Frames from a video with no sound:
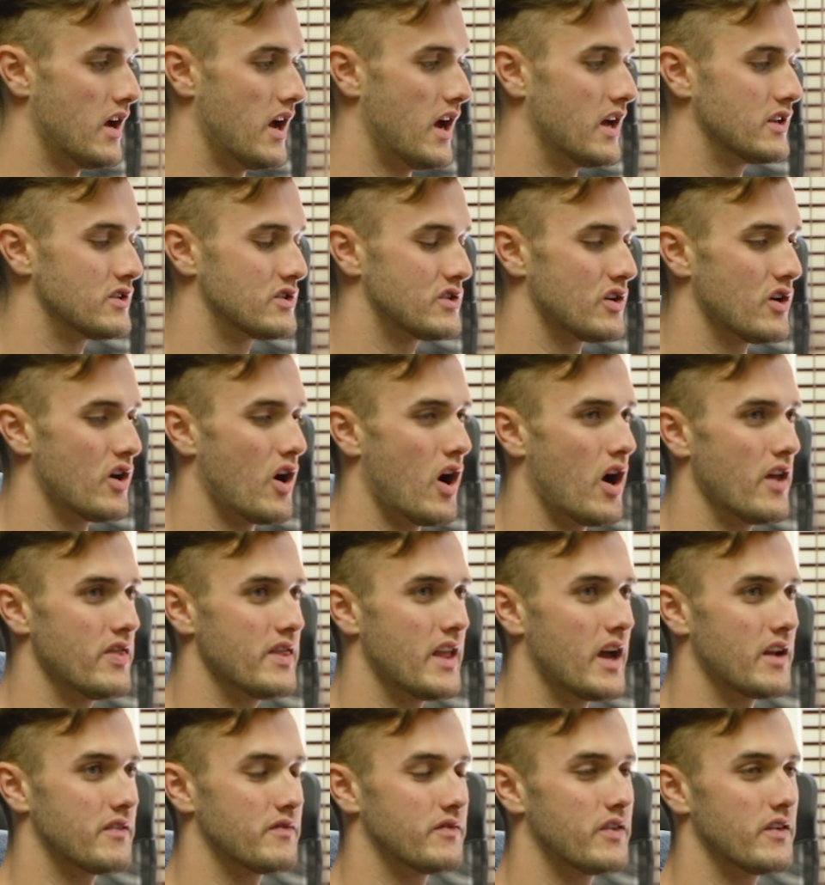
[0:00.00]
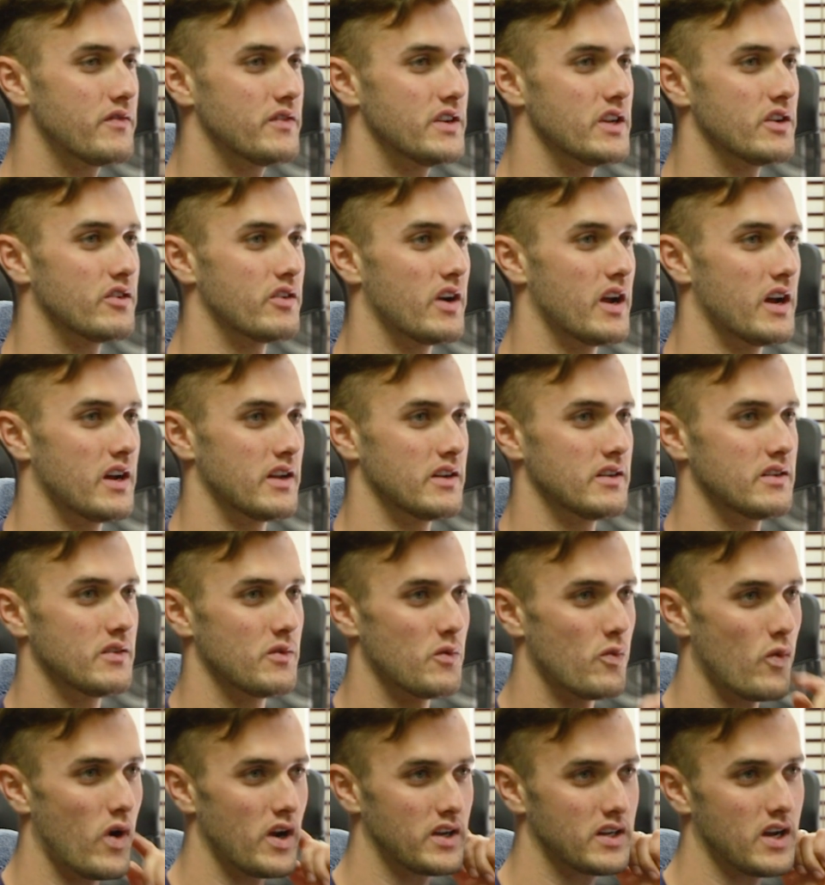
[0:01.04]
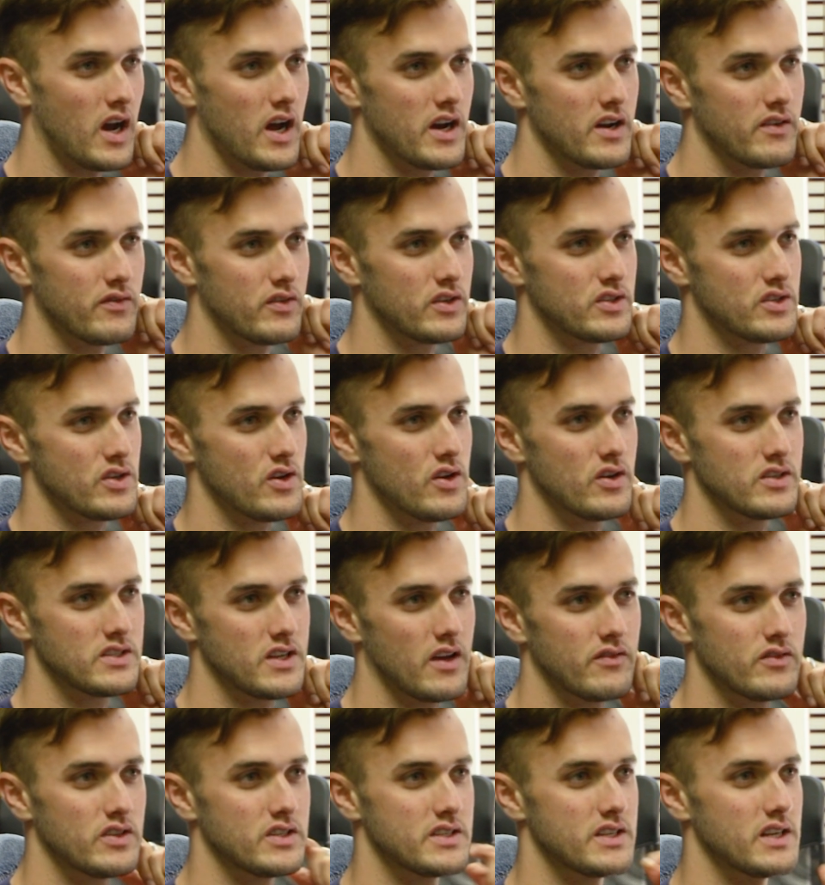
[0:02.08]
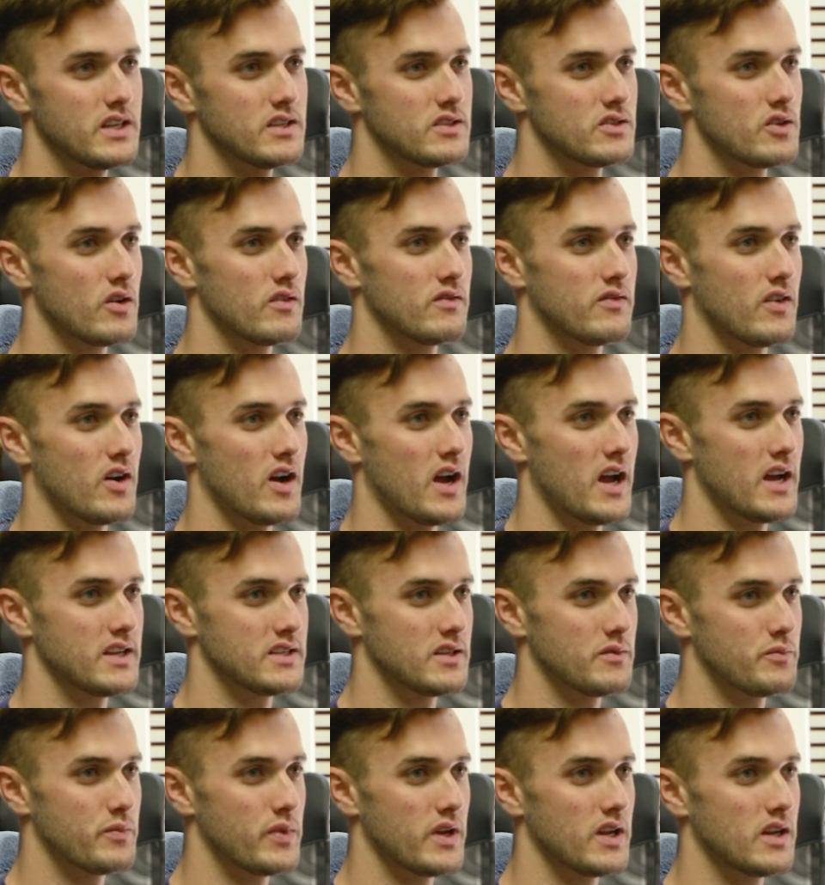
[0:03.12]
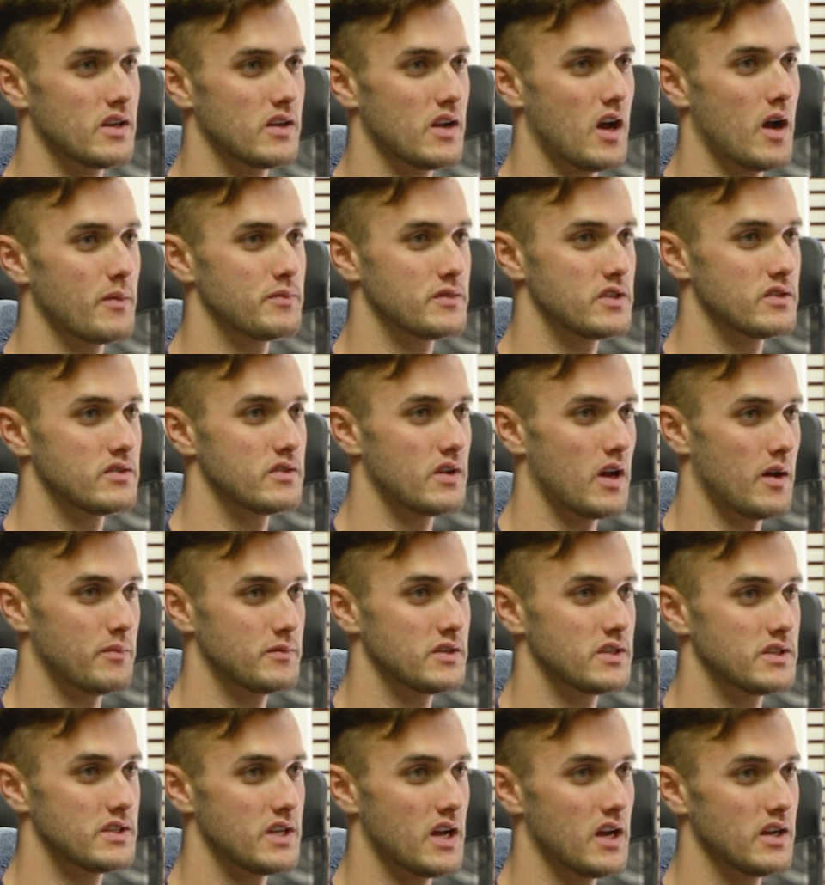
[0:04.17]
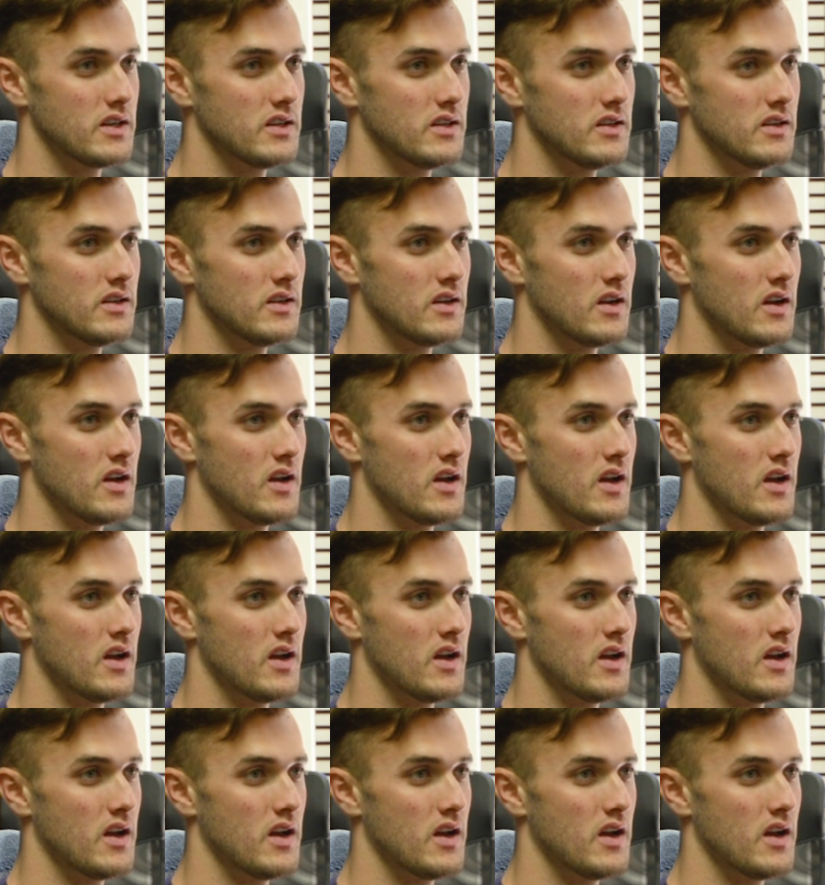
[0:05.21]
And so on that 50 grand, what kind of returns have you seen so far? Has it been up to up to standard?